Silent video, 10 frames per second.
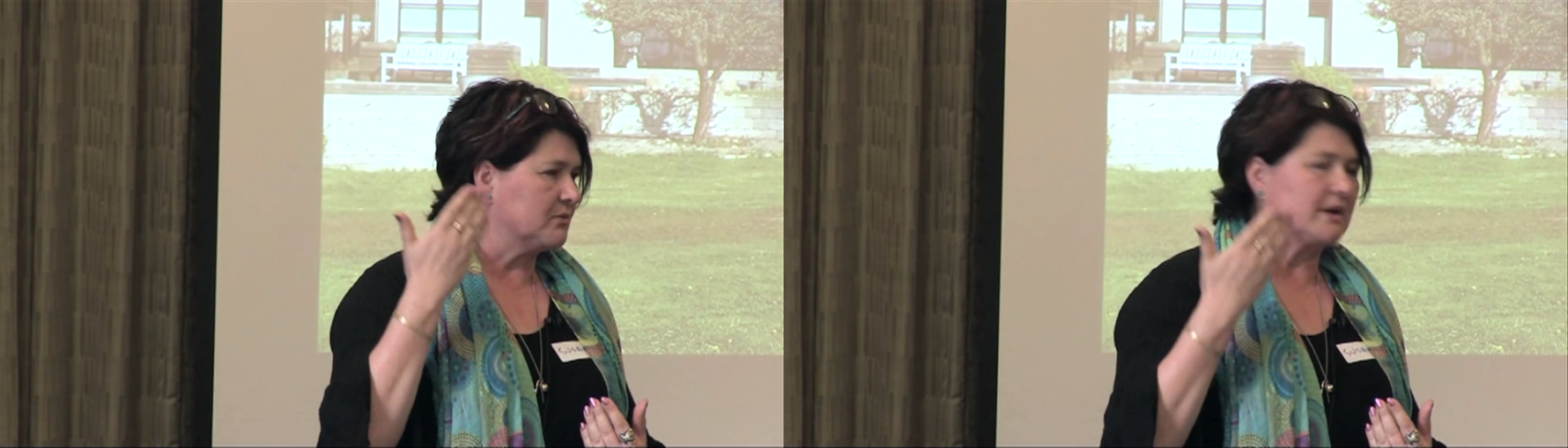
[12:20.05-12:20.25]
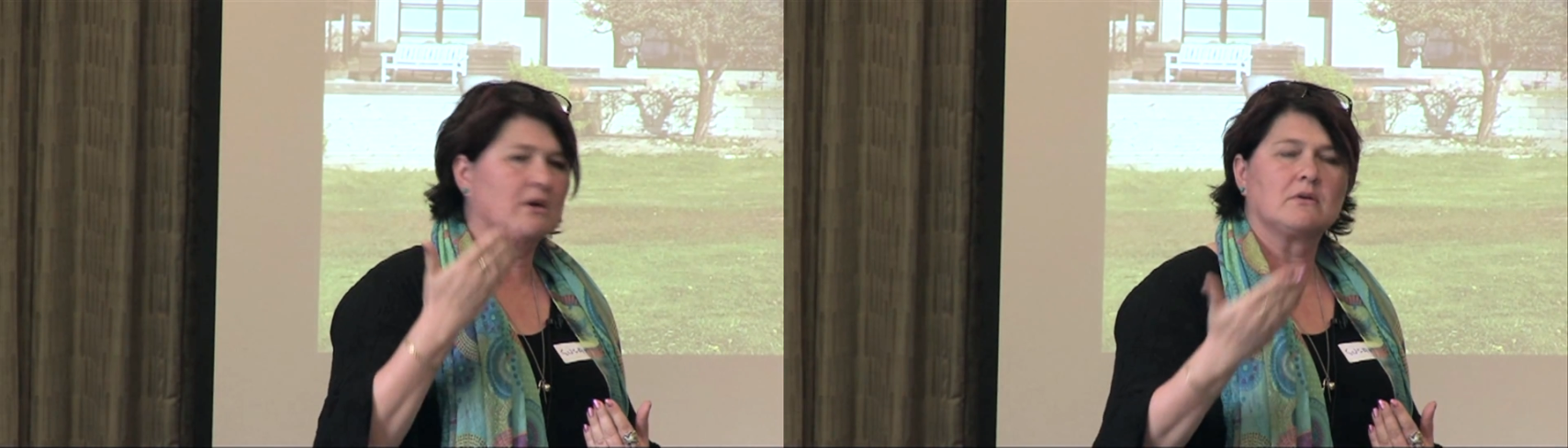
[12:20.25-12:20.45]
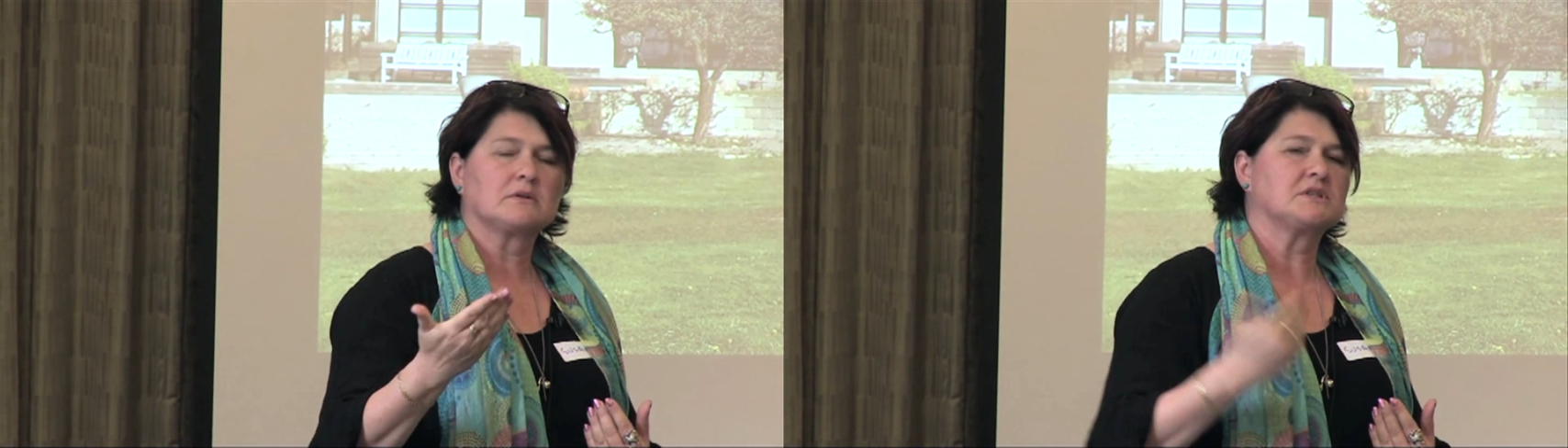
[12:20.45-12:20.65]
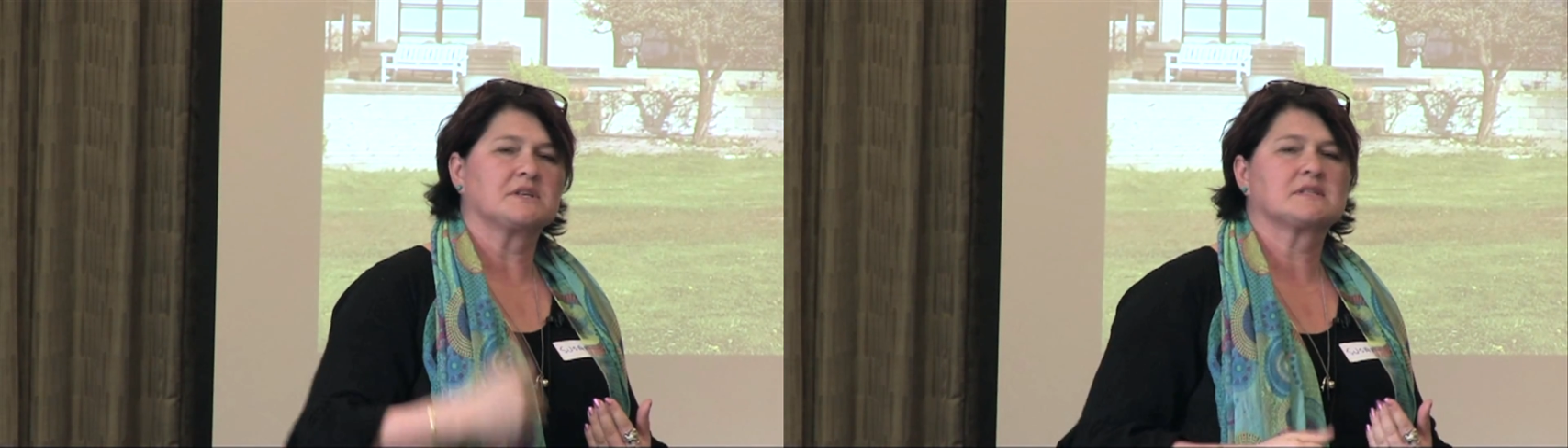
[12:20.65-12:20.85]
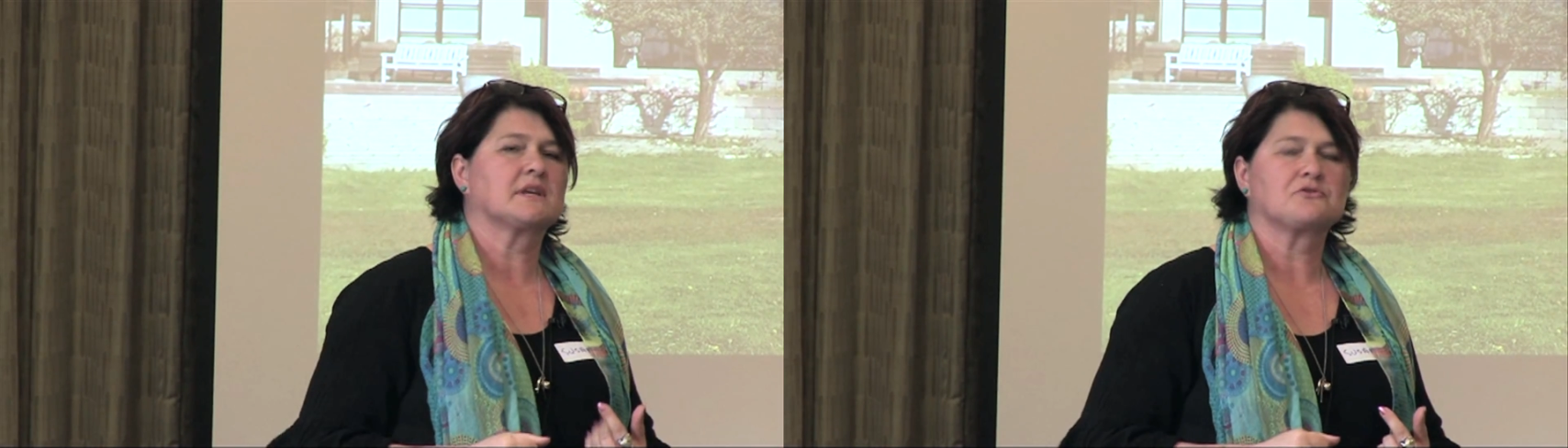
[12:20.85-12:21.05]
we can't
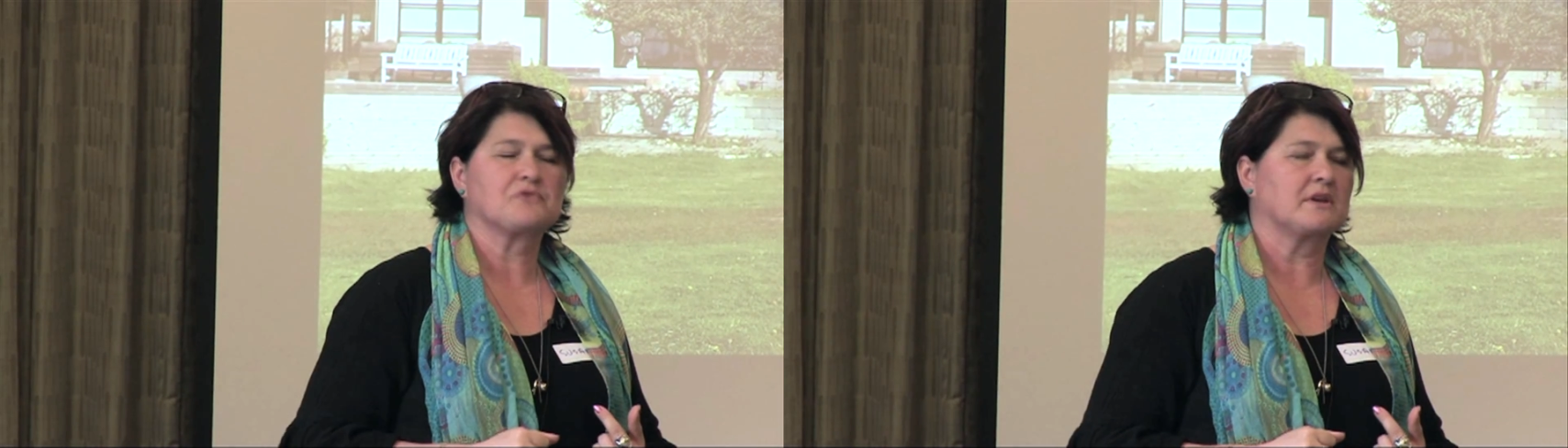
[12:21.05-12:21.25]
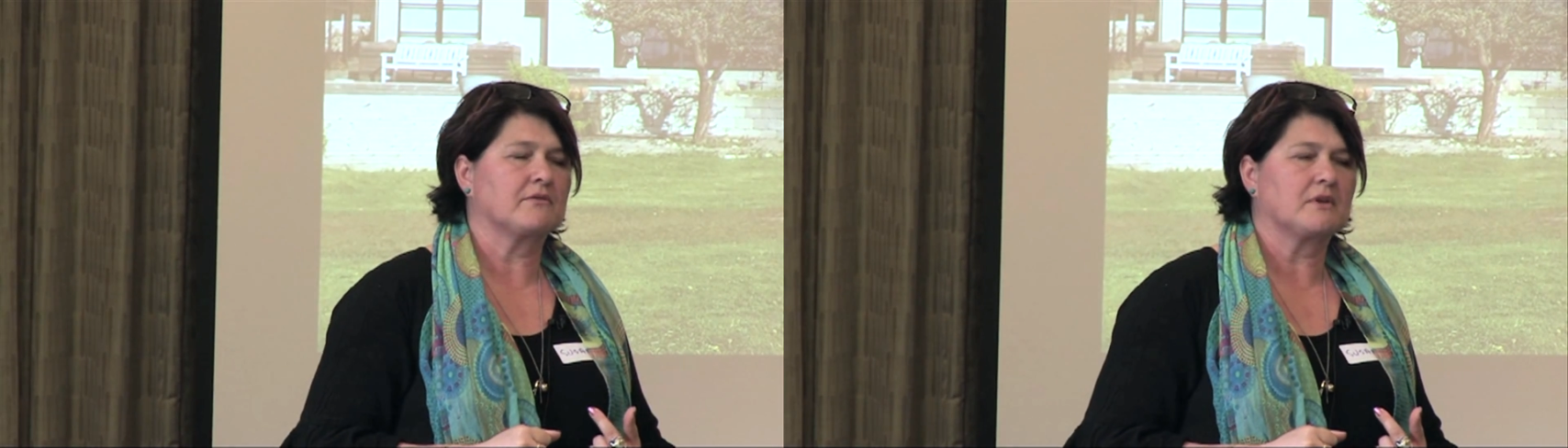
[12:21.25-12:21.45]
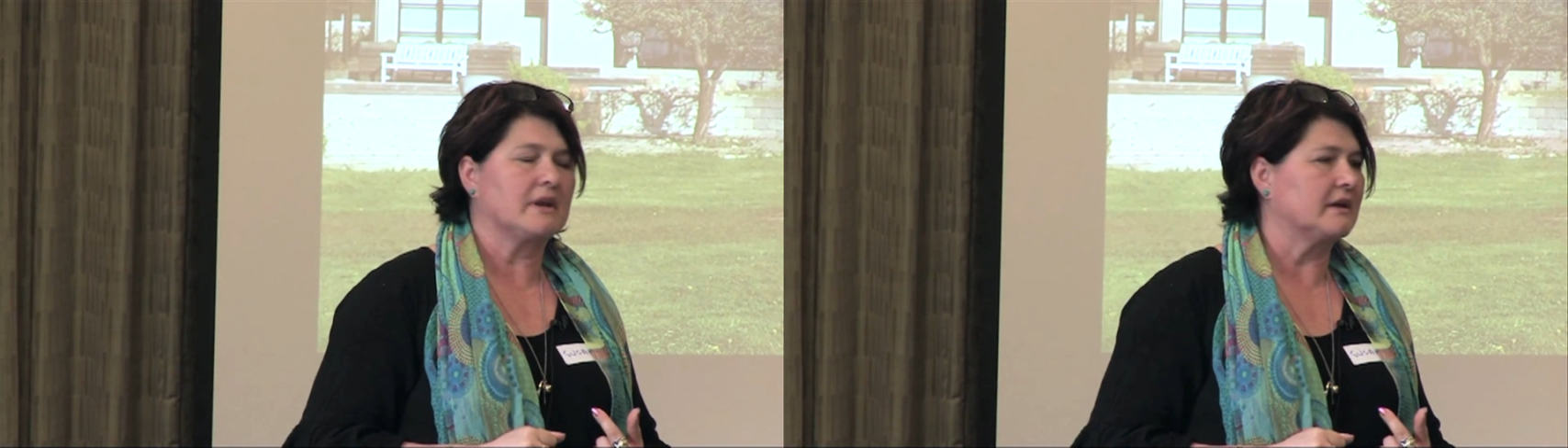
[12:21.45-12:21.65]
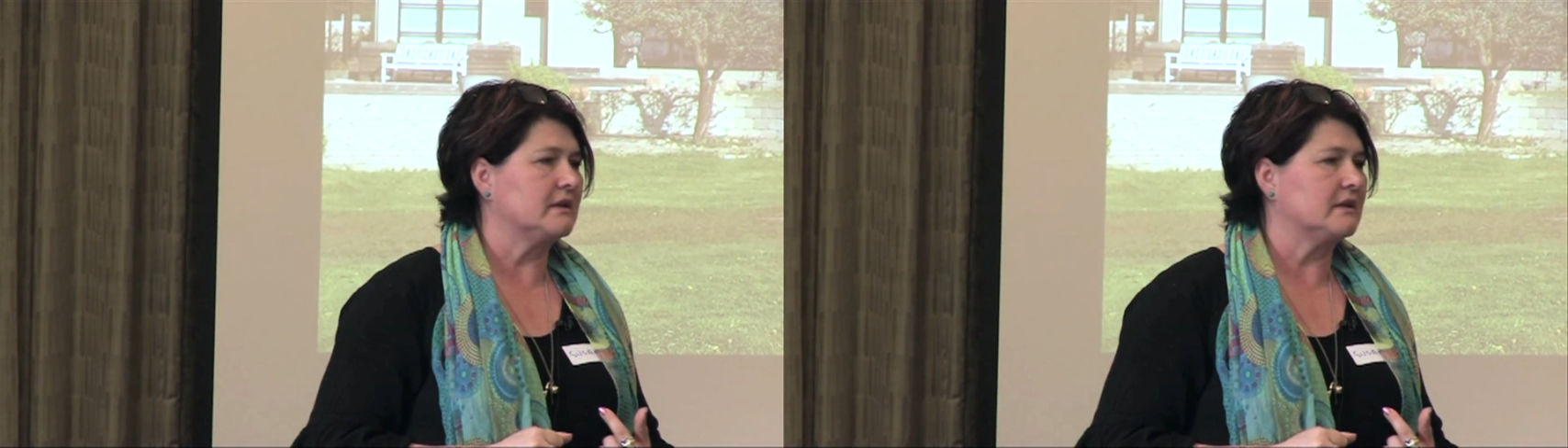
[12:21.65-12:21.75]
just get rid of the